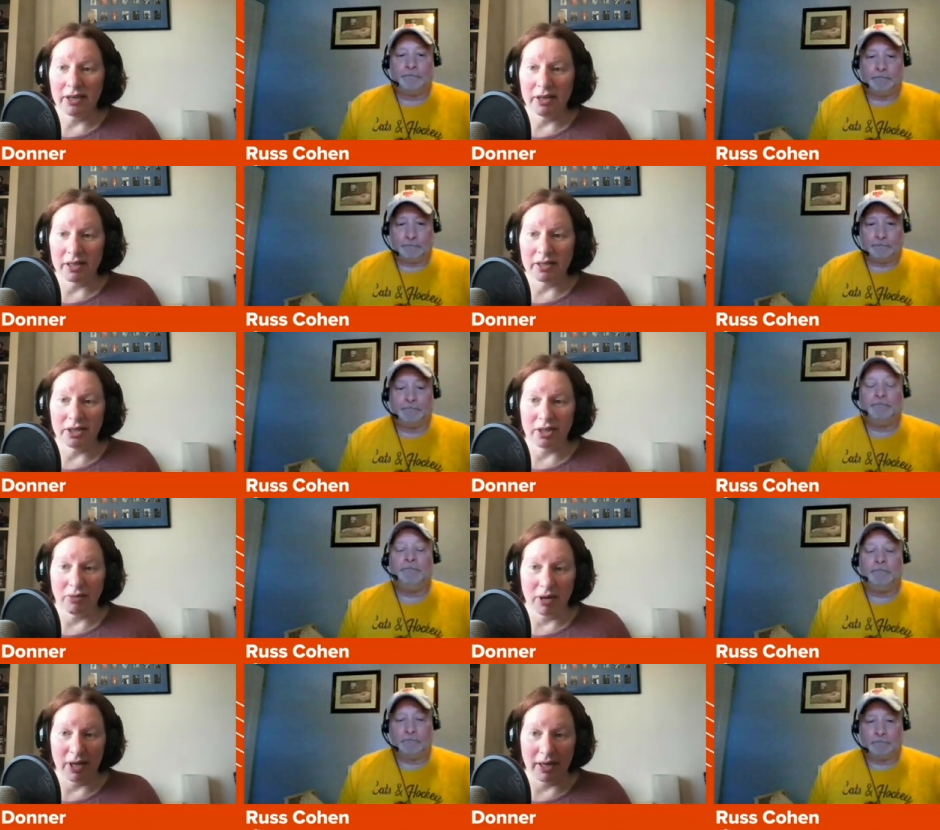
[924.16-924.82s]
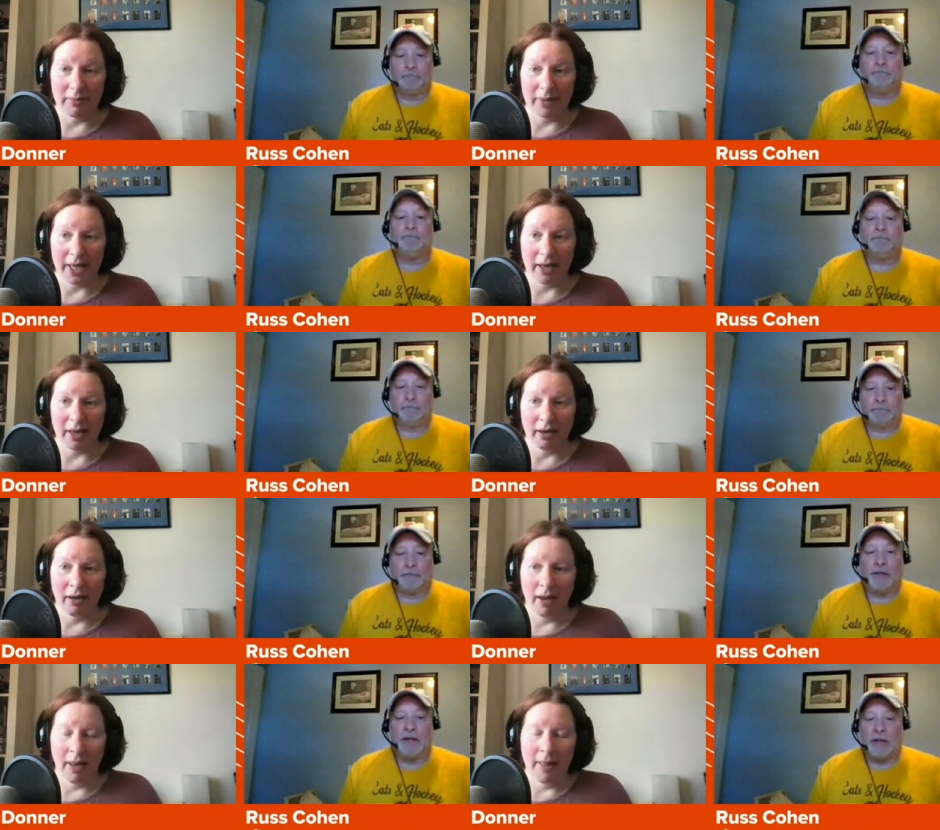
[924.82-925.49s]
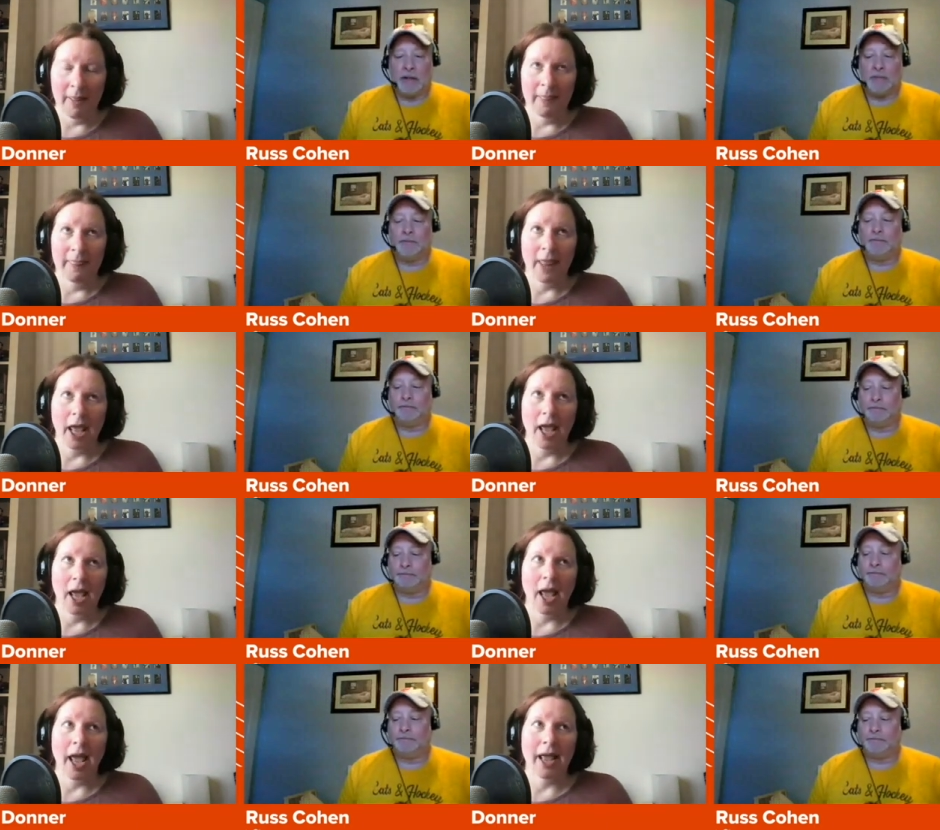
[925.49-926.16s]
Speaker 1: good tournament. He did
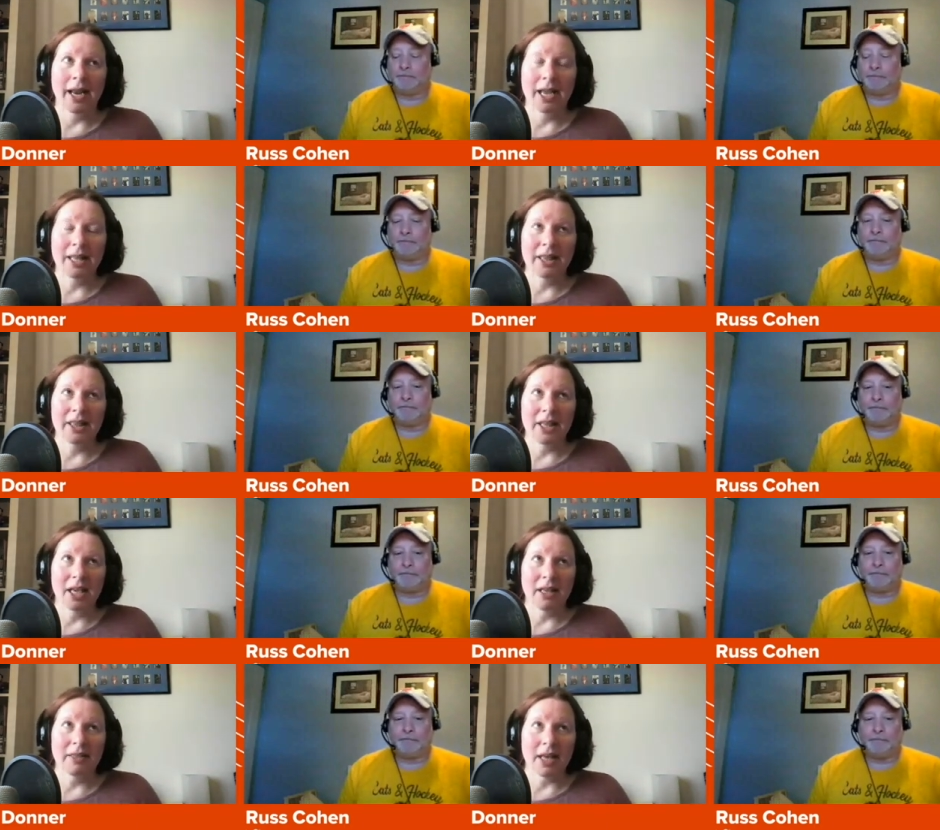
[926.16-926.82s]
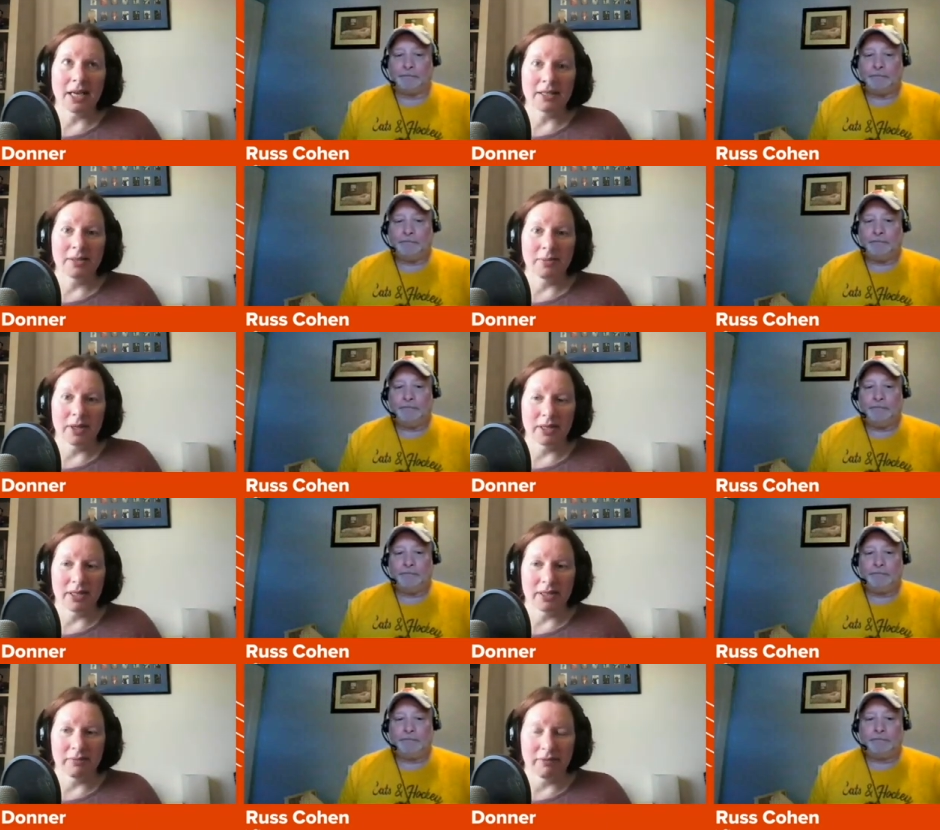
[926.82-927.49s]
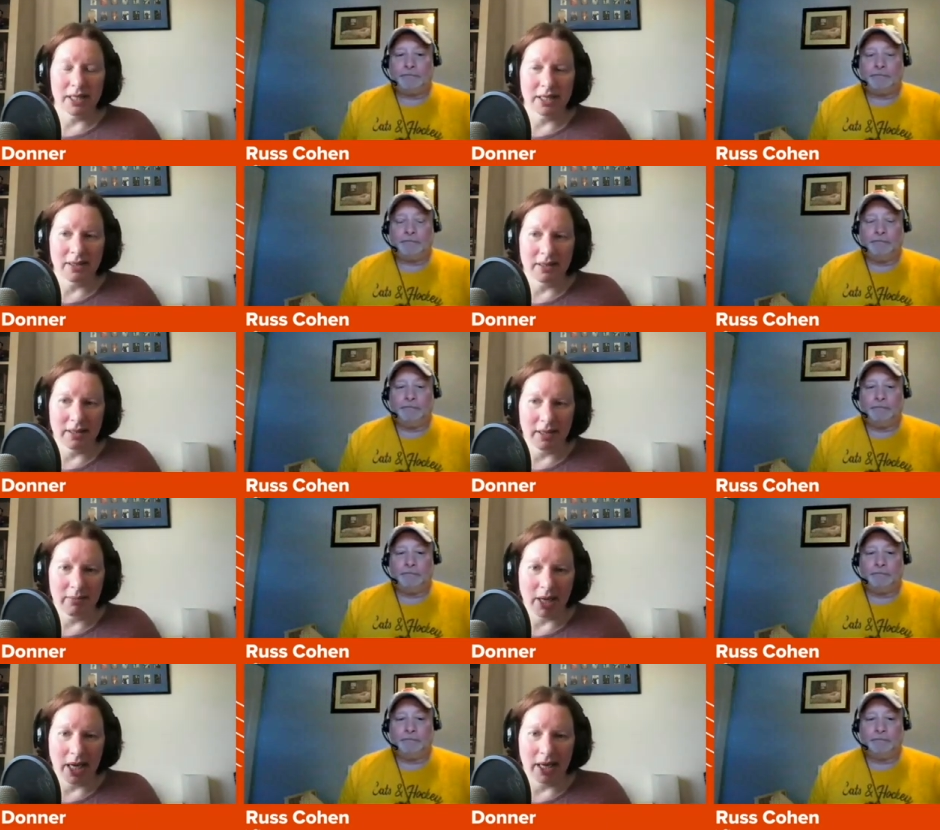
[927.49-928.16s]
and I think that's where this
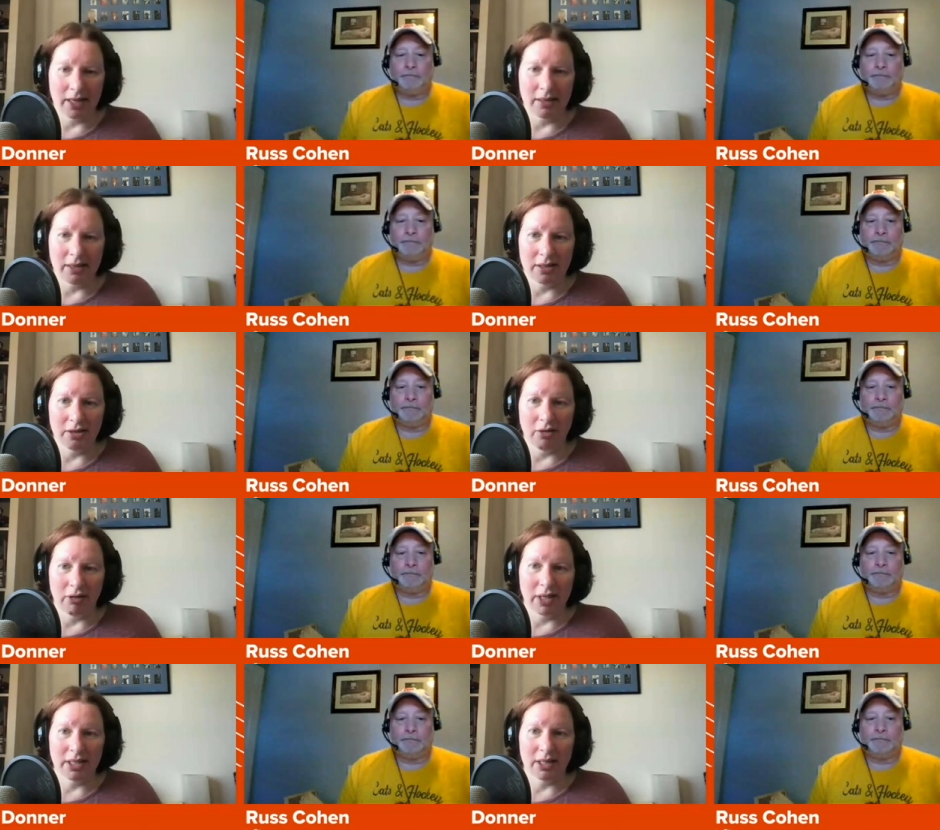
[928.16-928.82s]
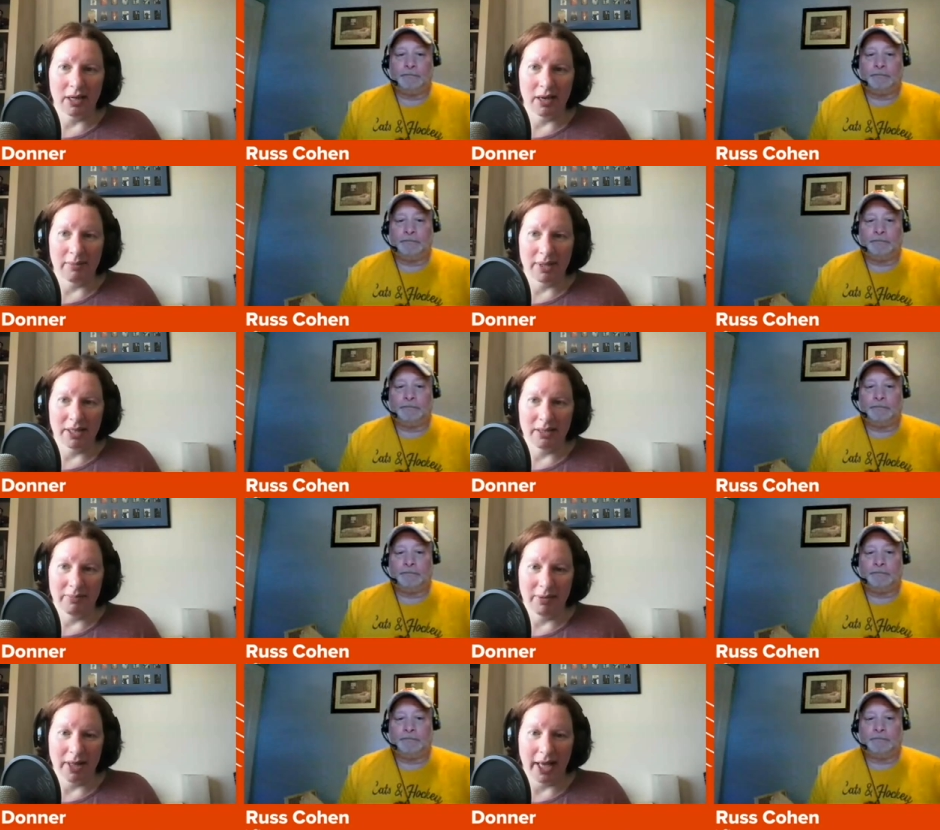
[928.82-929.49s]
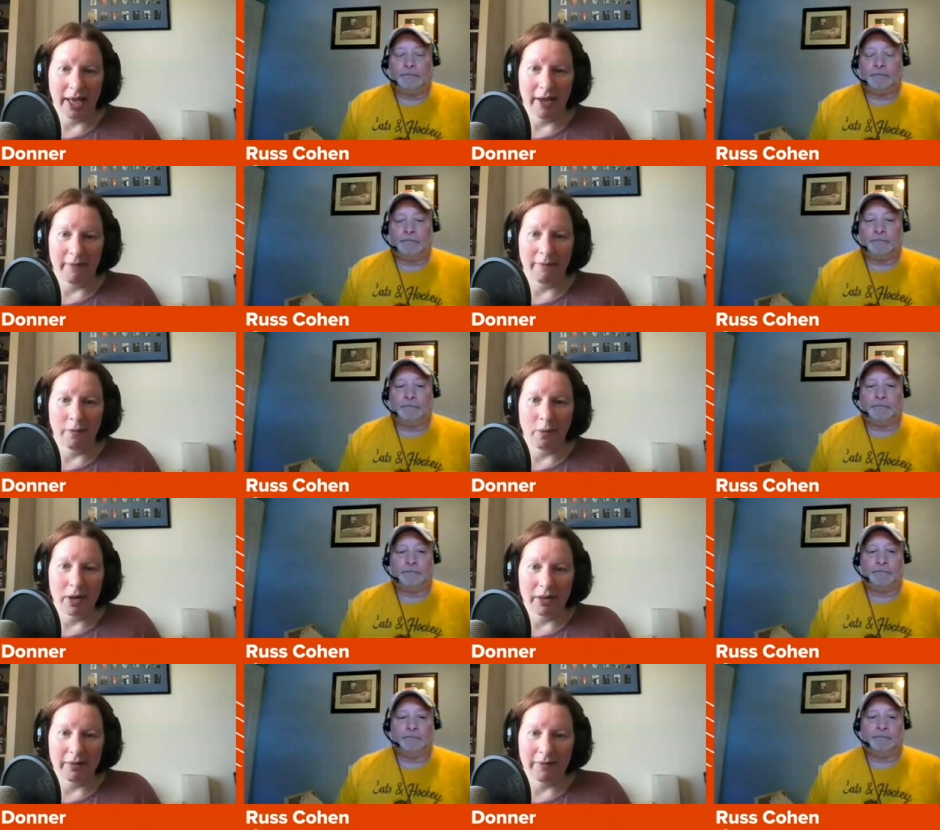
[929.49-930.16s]
recency bias is going to come into play
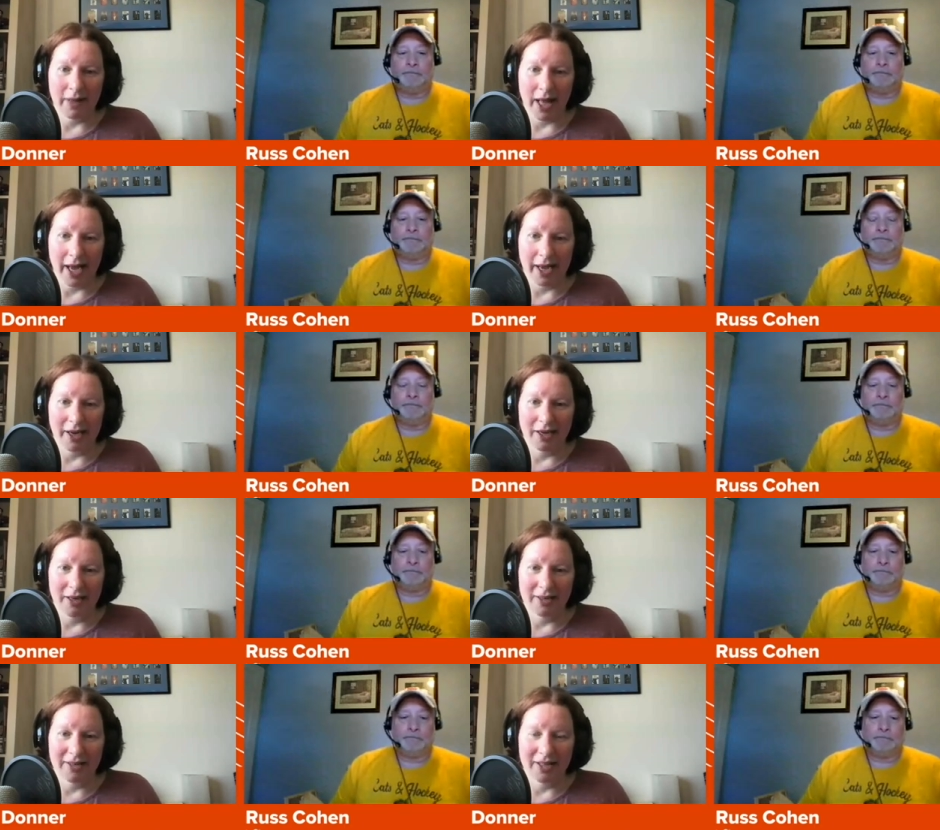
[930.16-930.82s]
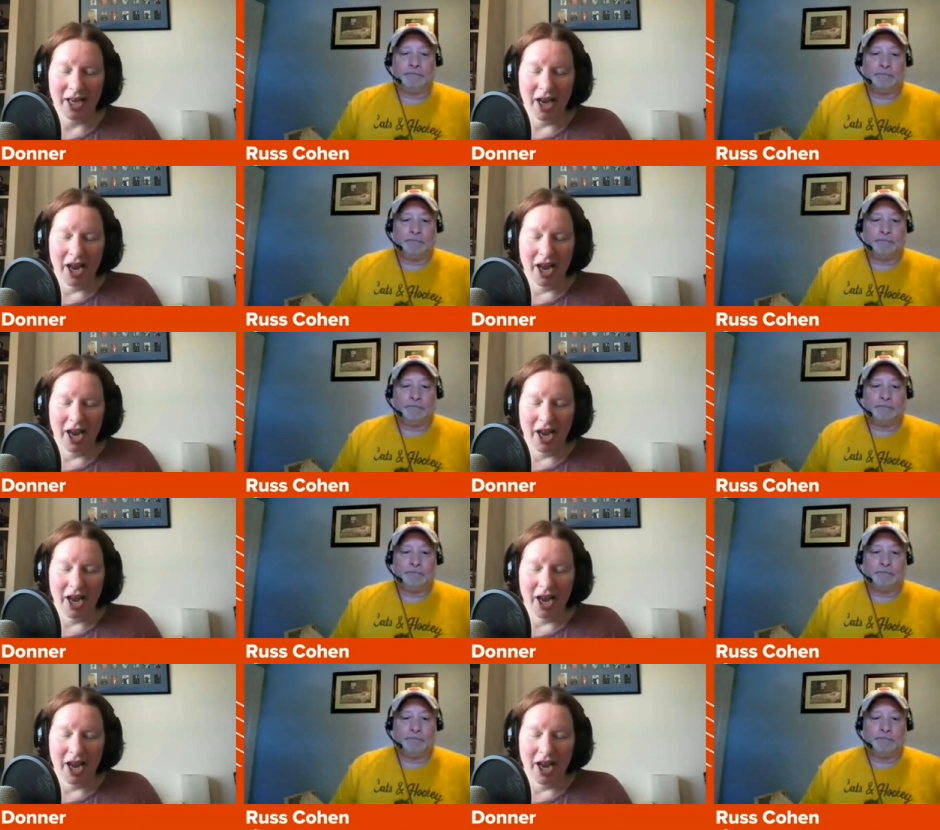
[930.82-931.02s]
for the Flyers.